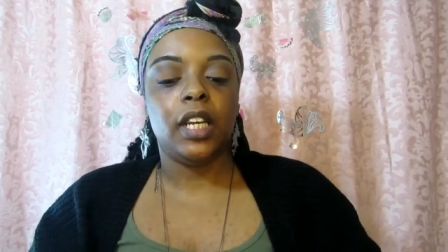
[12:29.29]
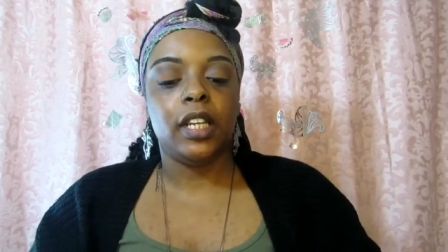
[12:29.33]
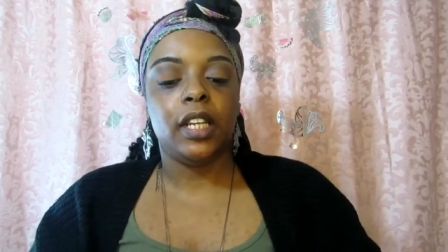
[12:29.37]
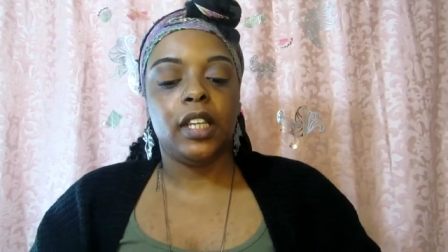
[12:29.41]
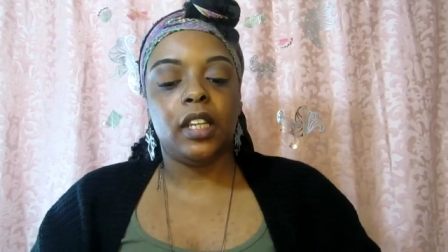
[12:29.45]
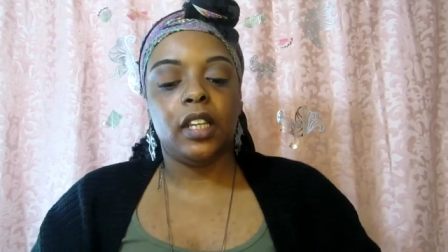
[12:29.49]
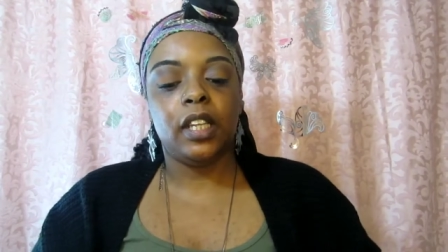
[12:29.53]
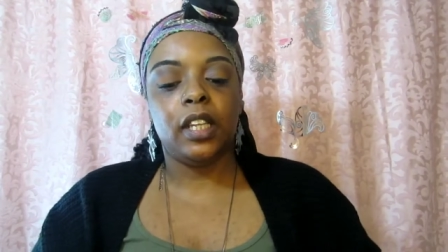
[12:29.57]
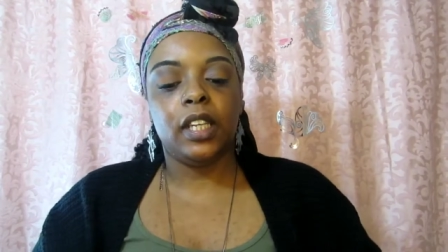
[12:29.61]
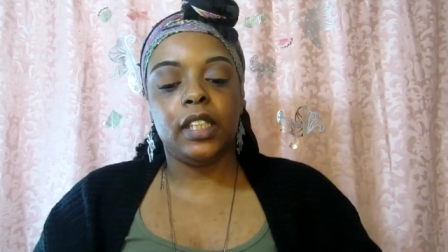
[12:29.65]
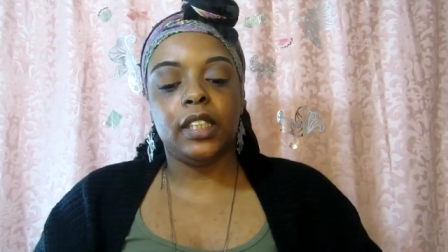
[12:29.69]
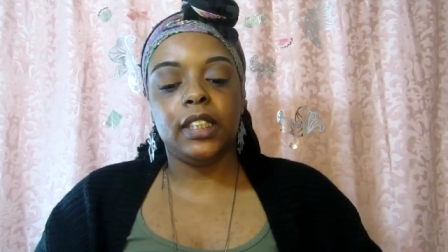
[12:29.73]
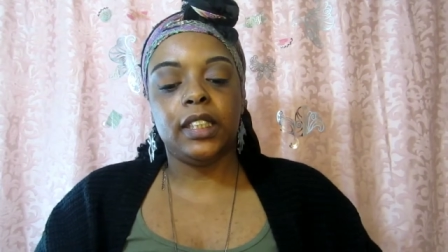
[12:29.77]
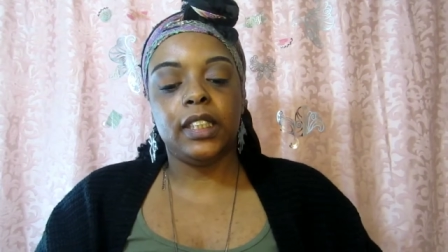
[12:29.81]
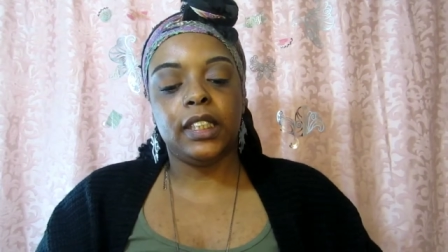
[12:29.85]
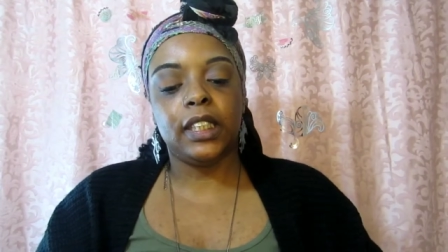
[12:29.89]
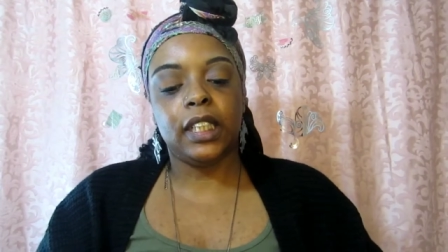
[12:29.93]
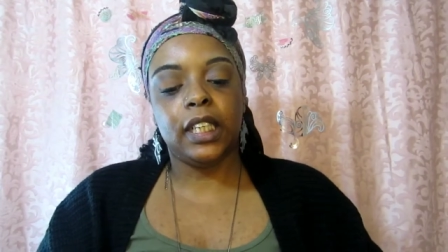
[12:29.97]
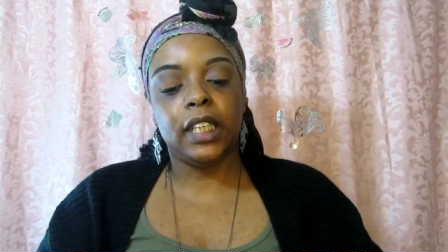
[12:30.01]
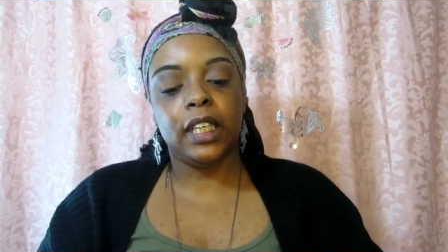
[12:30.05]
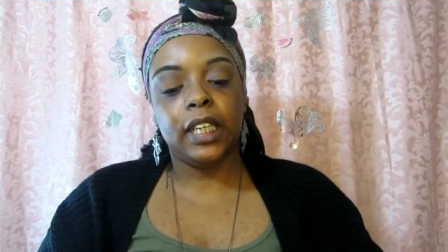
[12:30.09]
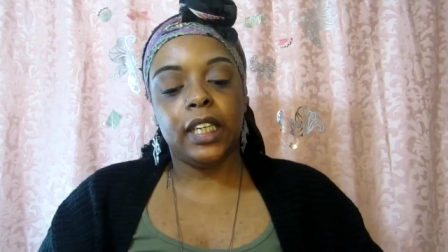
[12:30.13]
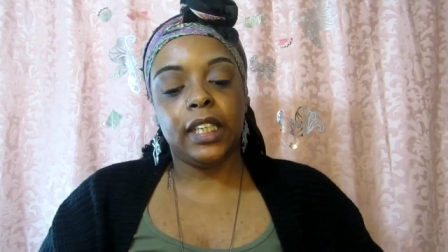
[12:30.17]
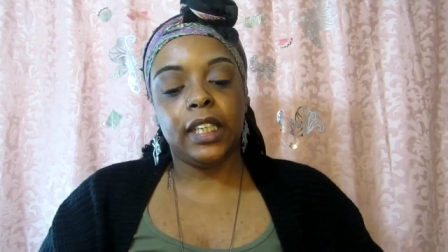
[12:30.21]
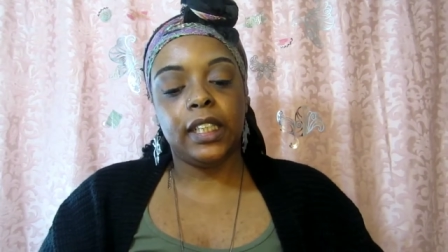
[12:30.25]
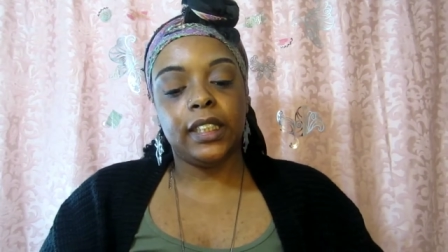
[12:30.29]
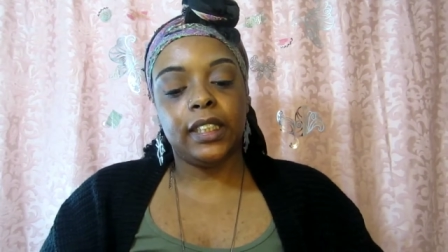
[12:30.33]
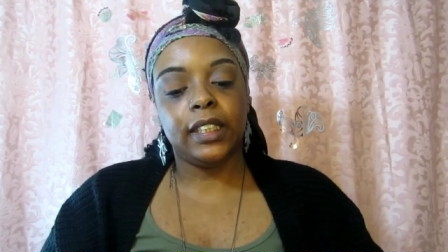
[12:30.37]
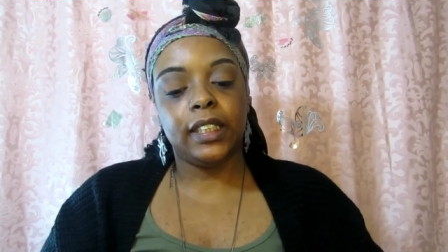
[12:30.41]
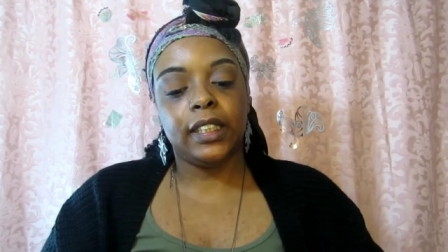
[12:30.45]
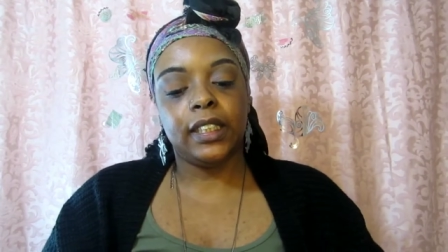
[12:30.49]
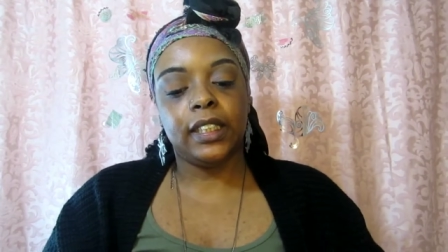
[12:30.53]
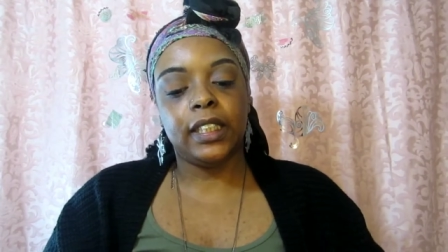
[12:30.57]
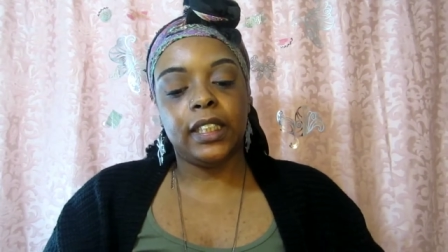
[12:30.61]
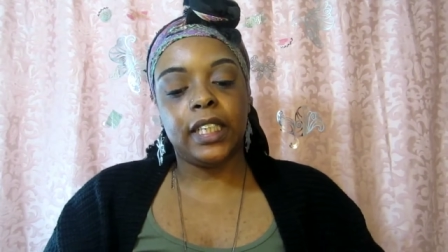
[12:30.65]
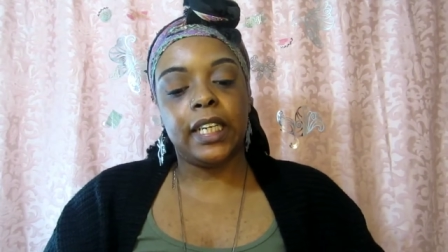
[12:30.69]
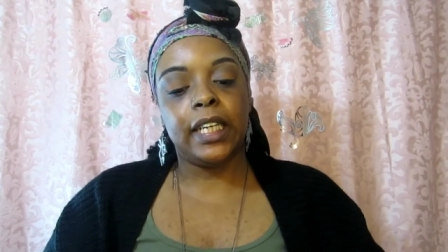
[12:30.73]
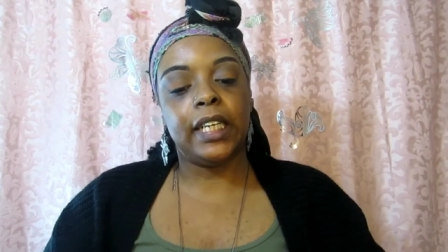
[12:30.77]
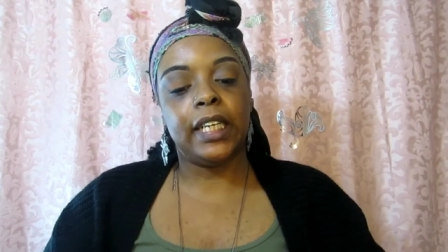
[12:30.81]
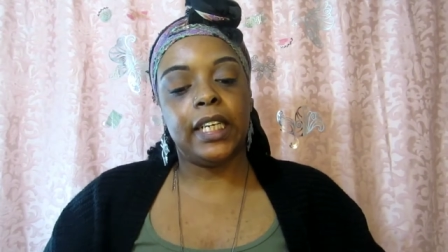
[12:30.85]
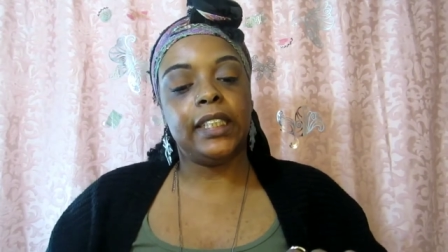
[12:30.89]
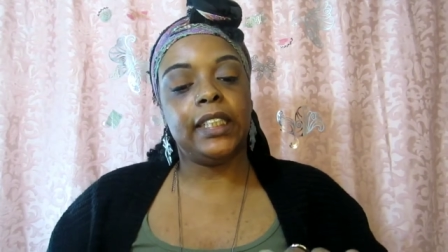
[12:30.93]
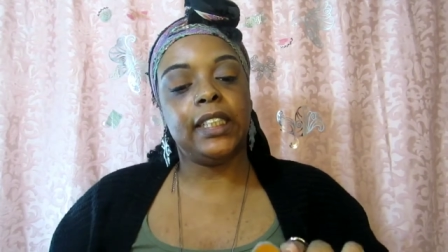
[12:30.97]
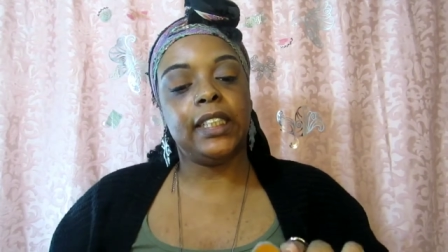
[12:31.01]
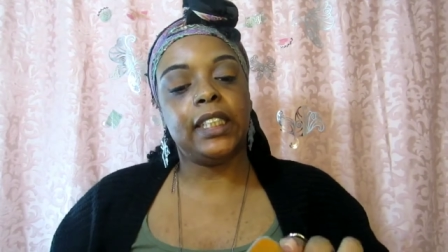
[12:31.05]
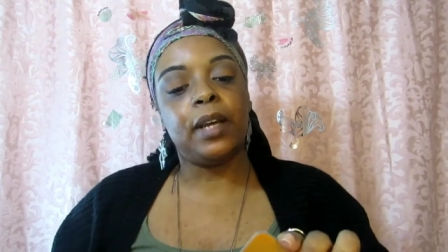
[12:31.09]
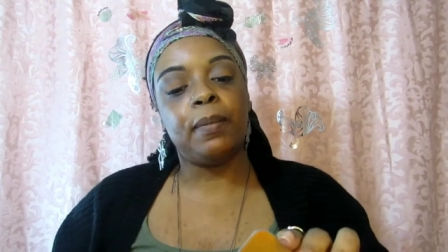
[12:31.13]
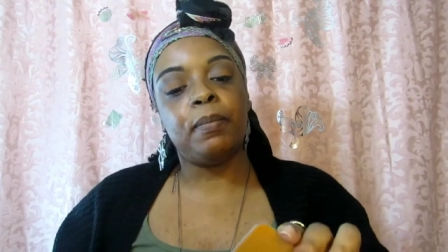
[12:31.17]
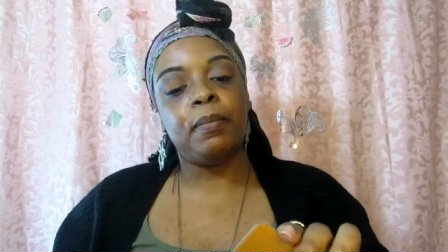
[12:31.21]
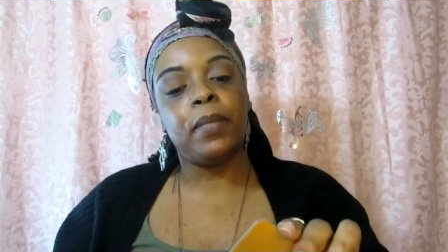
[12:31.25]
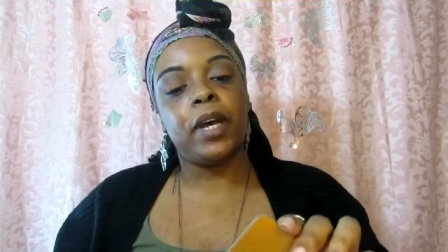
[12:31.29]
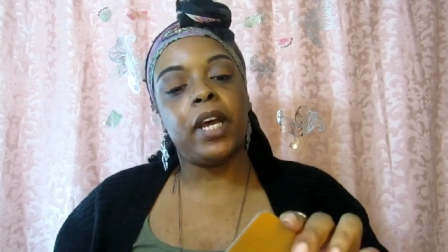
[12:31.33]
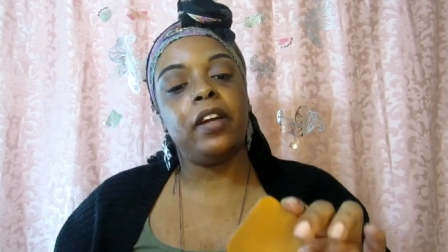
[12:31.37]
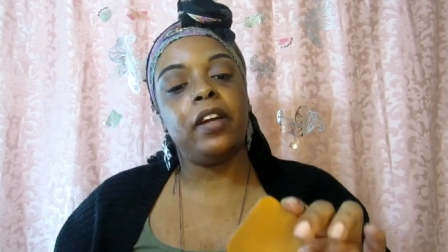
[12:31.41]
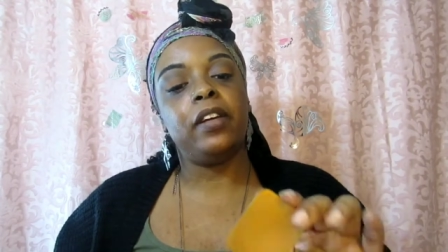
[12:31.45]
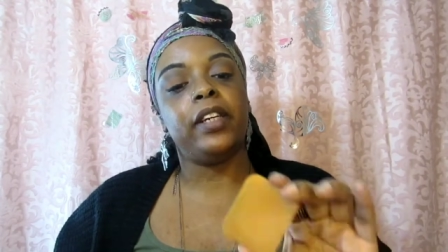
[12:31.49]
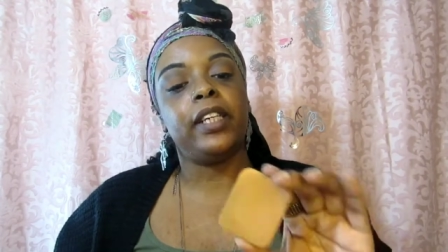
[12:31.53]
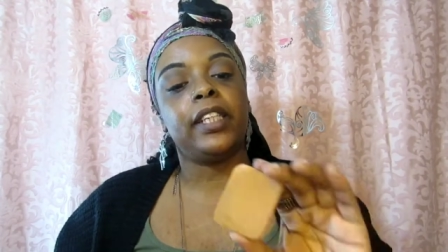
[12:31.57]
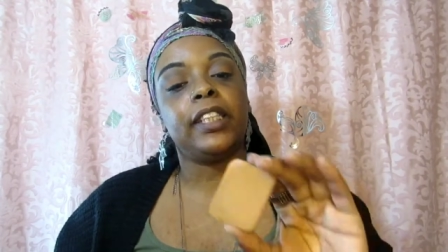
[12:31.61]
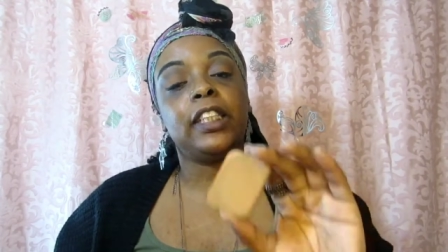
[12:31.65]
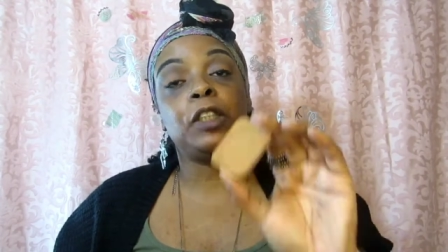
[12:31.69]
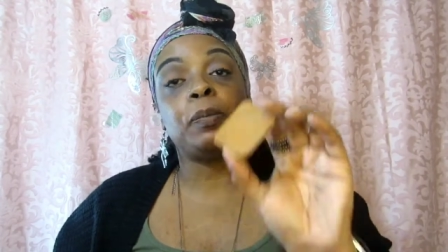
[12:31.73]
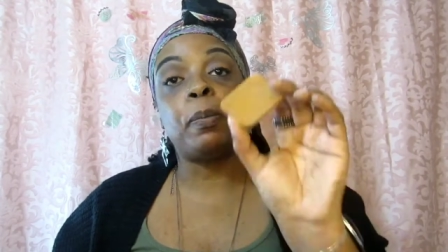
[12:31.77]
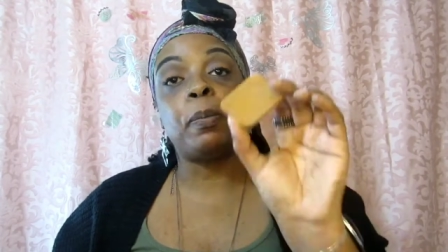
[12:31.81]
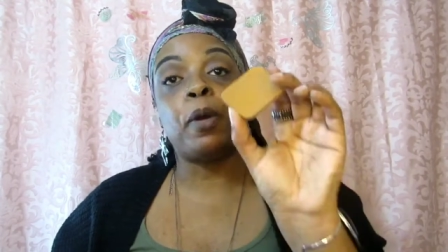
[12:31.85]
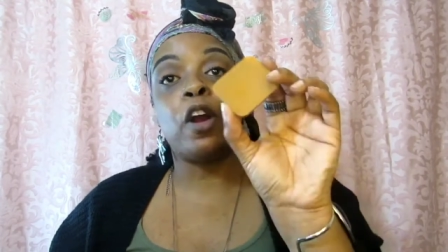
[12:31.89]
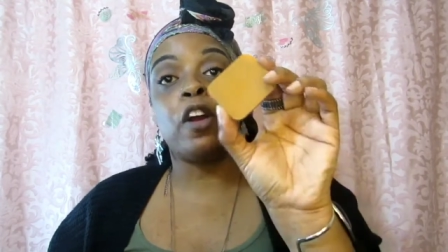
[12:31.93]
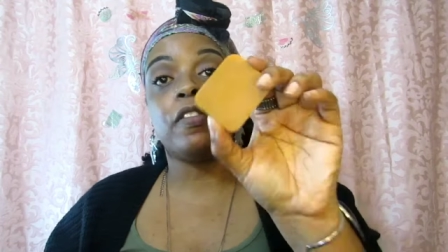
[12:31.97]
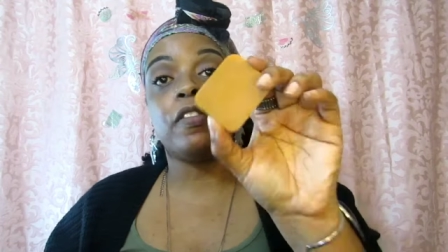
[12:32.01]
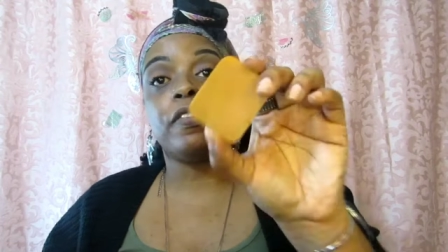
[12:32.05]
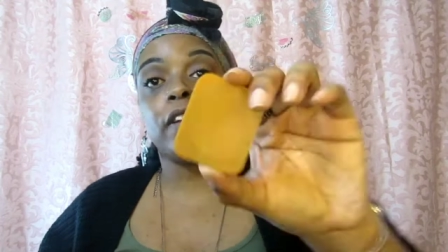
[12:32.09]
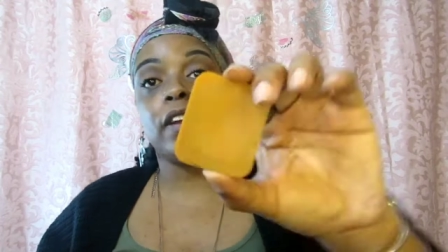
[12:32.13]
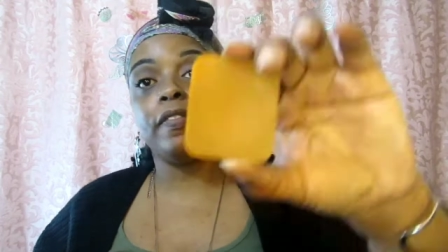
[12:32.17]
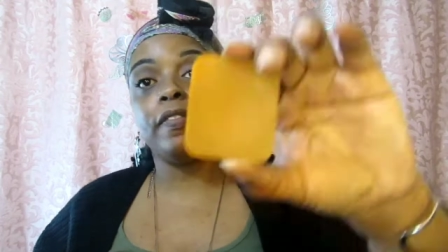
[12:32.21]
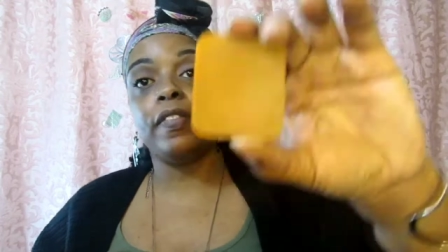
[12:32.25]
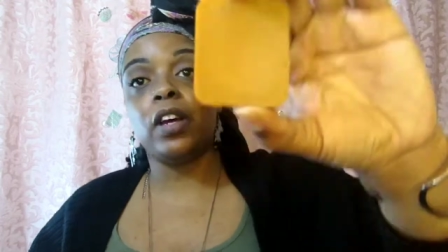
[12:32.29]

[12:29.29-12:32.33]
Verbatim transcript: This is Danessa Myricks Perfect